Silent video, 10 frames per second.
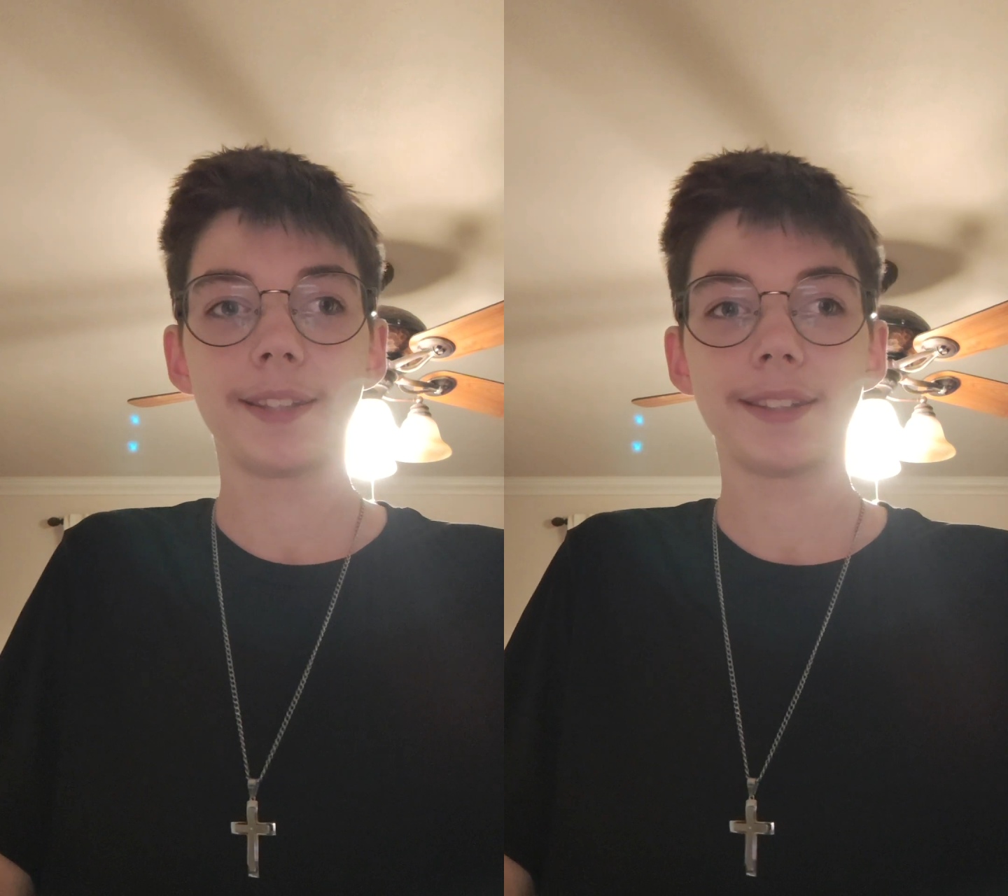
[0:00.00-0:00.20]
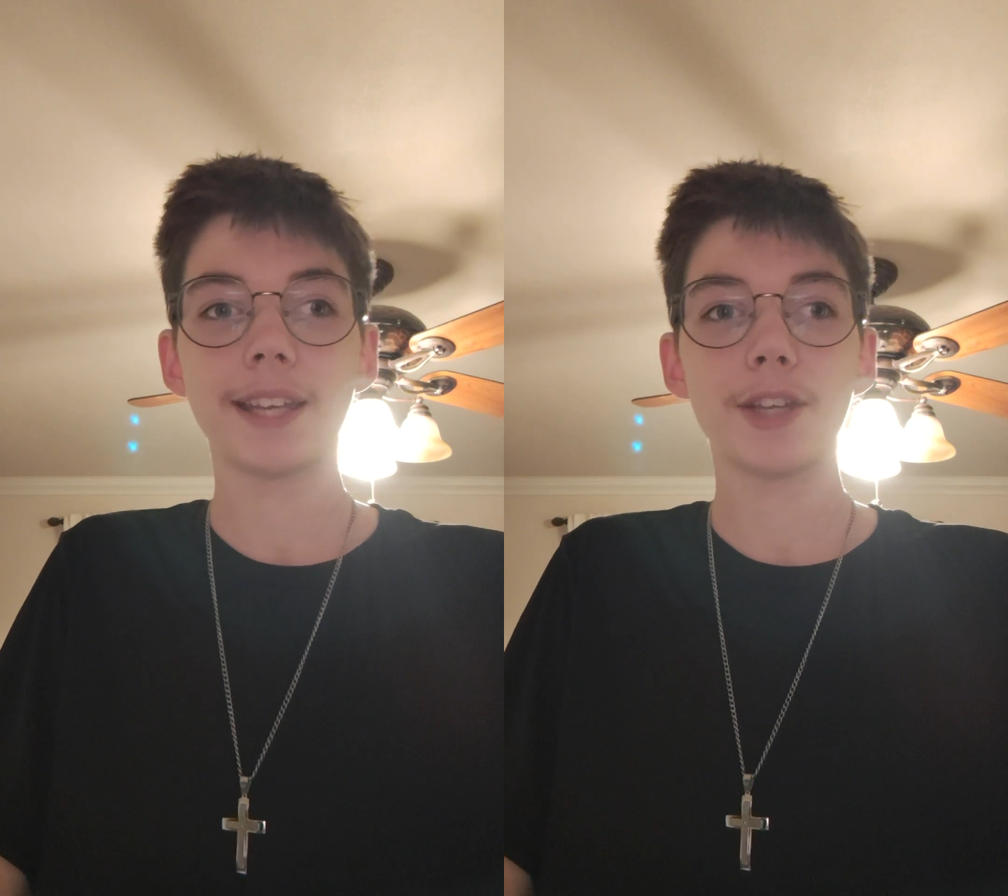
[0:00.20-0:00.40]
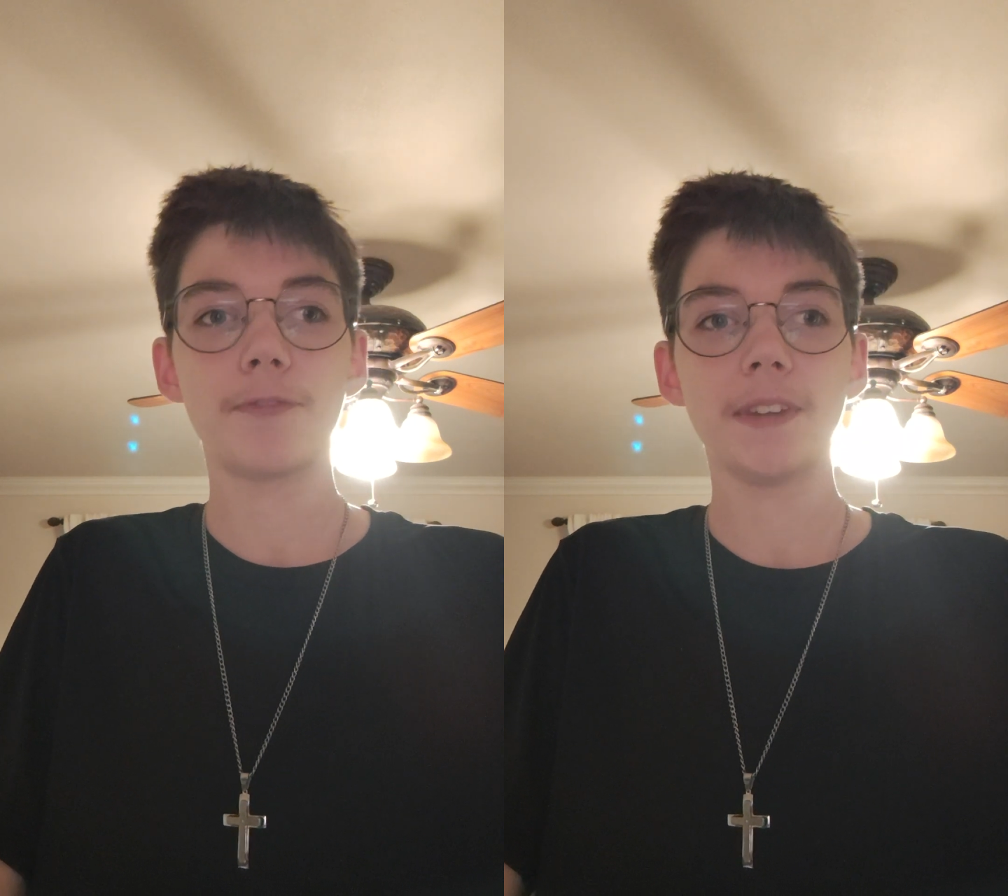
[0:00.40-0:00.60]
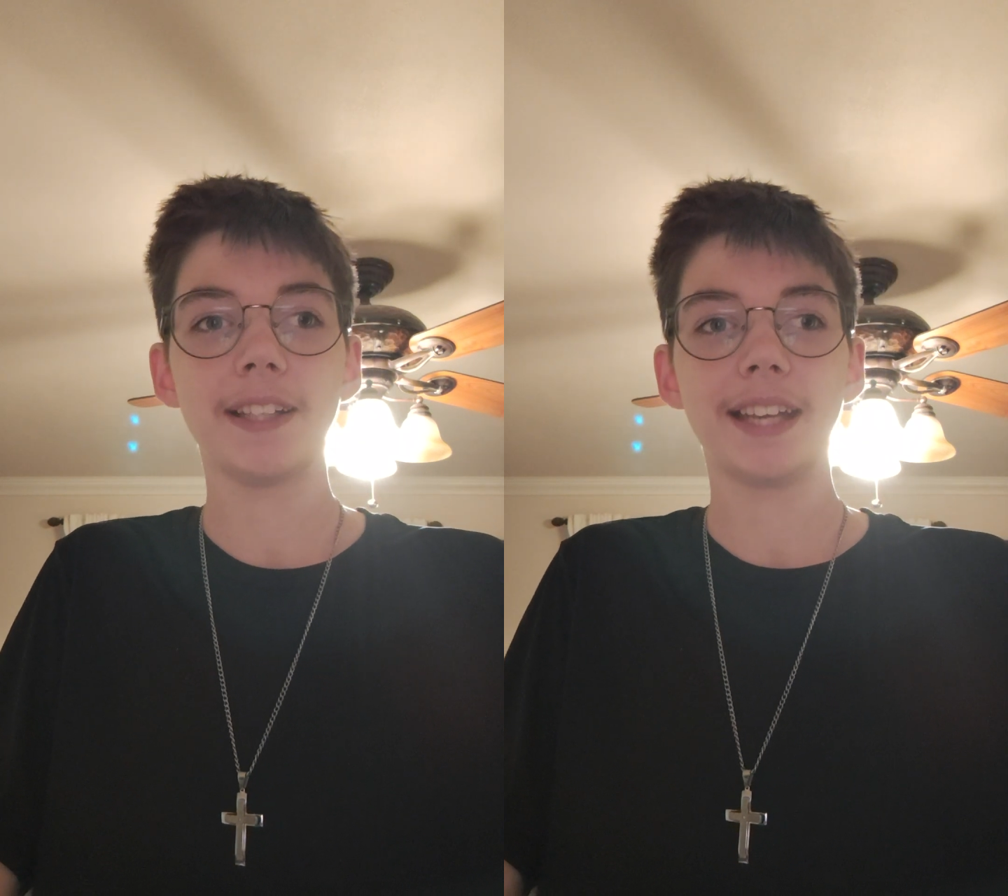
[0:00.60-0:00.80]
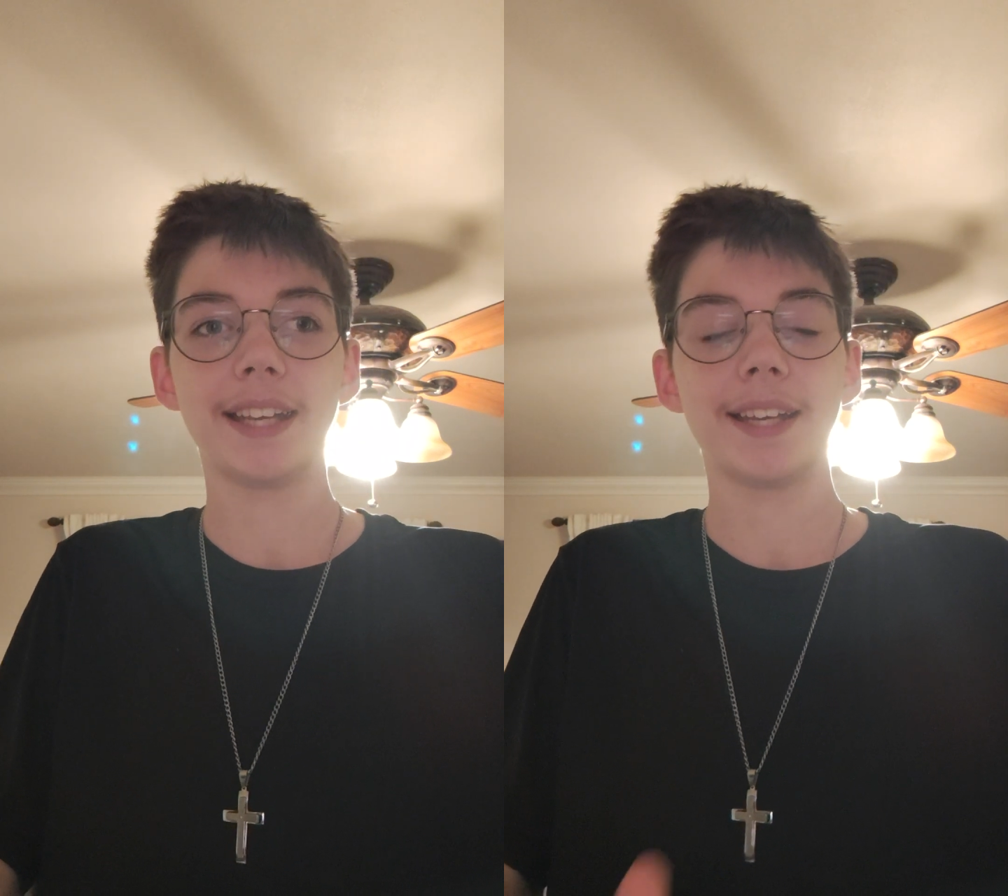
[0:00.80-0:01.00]
That you feel
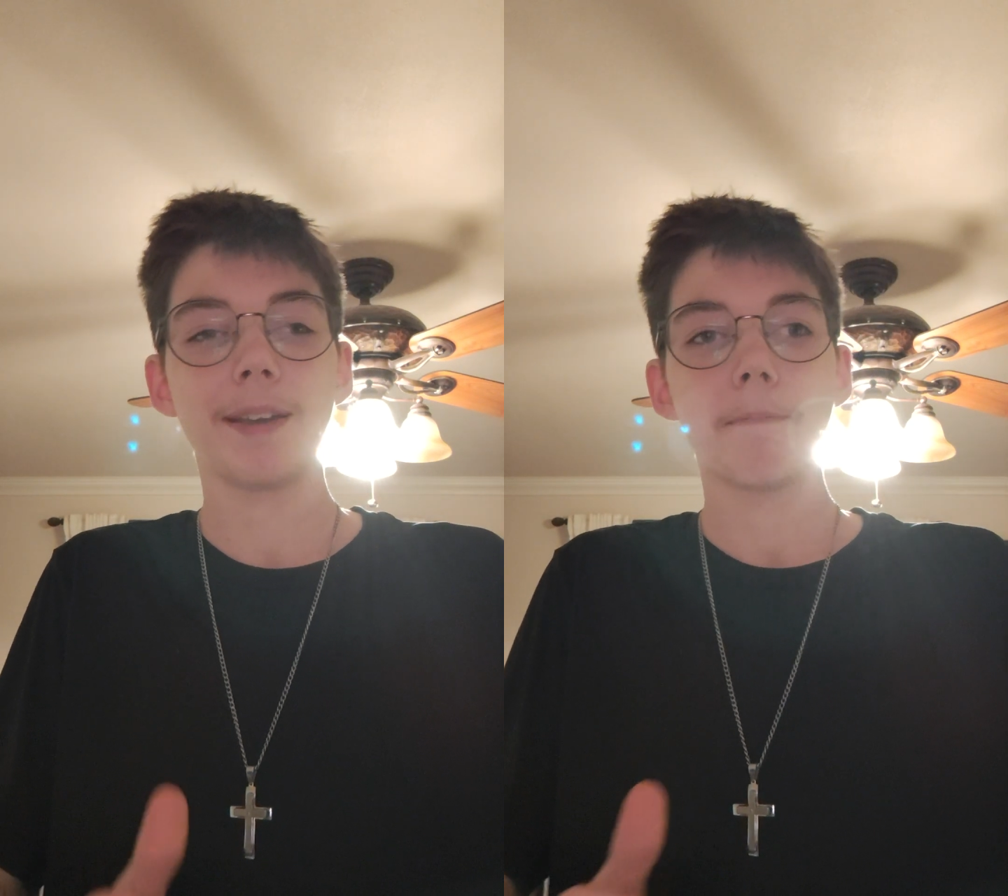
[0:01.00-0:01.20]
like